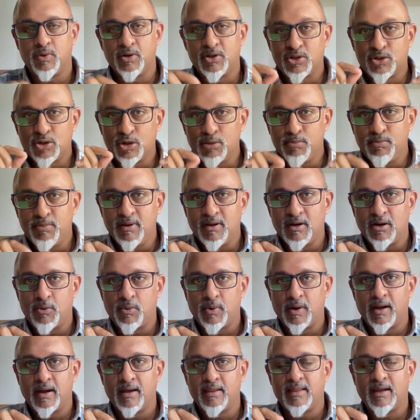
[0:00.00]
We should be
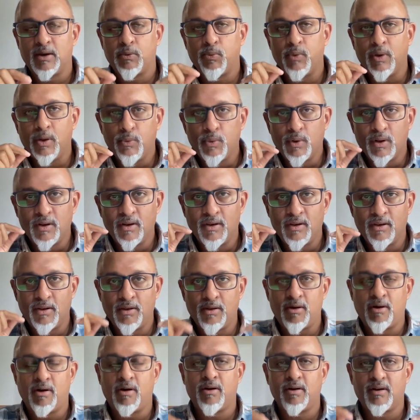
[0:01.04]
aware that we will
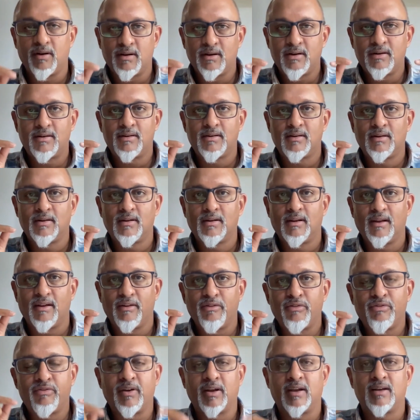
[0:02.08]
not
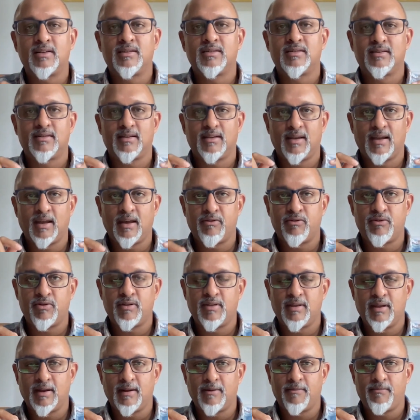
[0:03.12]
fix
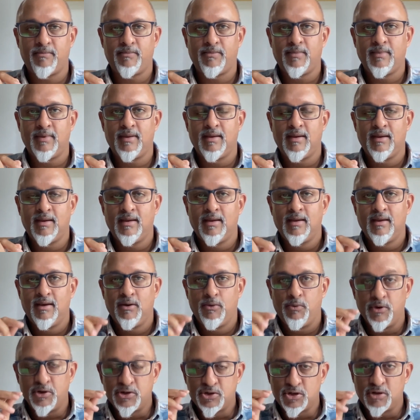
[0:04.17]
everything.
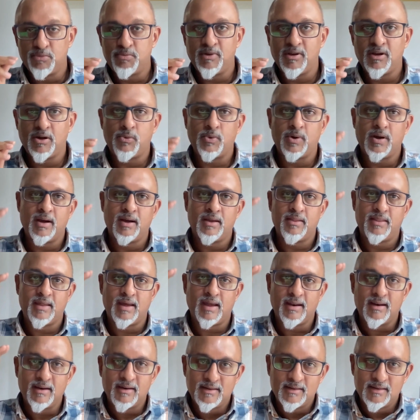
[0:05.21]
we should be aware
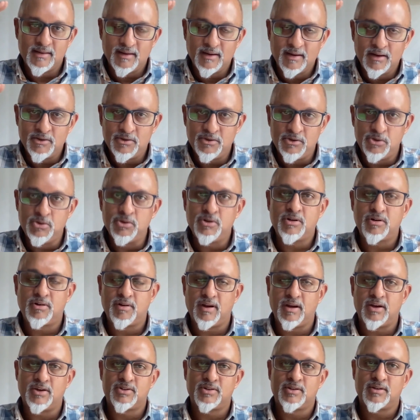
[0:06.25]
that a new
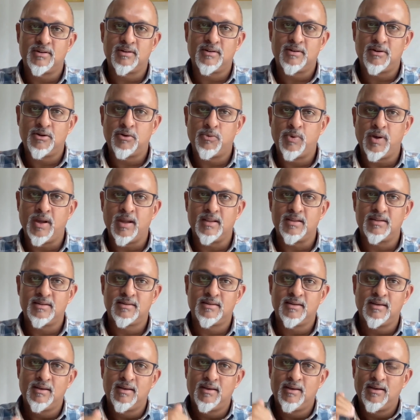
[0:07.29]
creation awaits
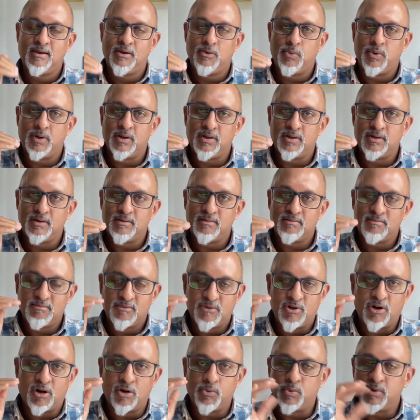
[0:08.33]
when
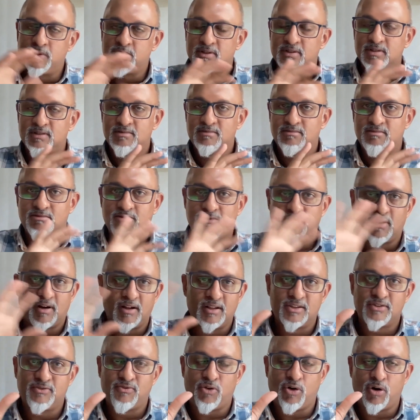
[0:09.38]
God will just
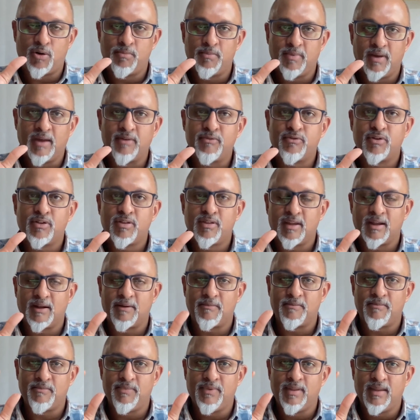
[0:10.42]
transform everything.
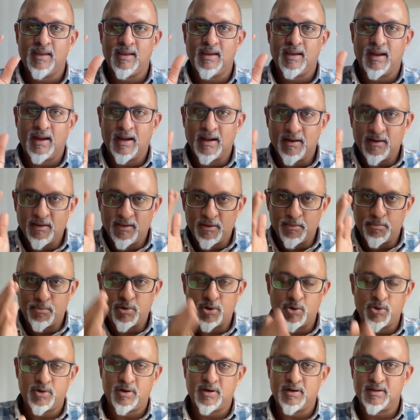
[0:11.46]
And the
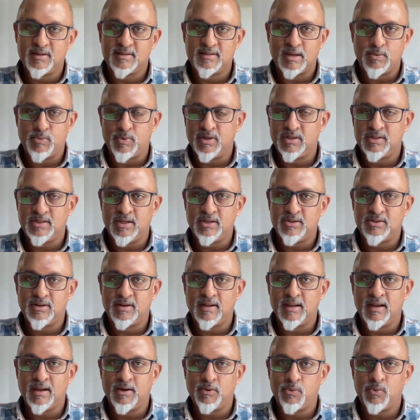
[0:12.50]
brokenness that we see
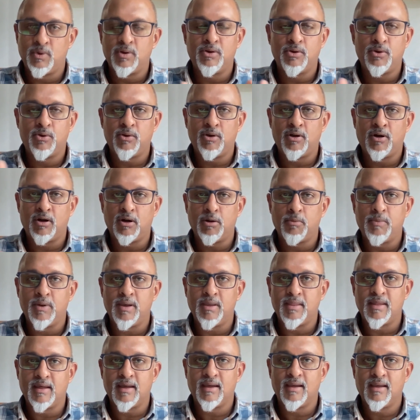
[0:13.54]
today will no longer be
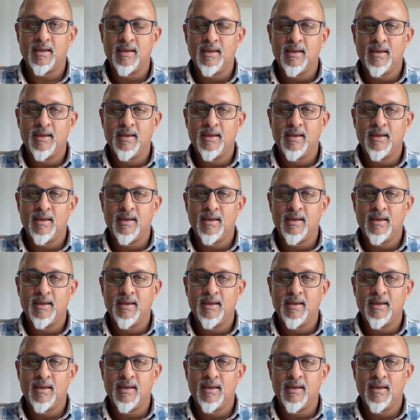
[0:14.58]
there.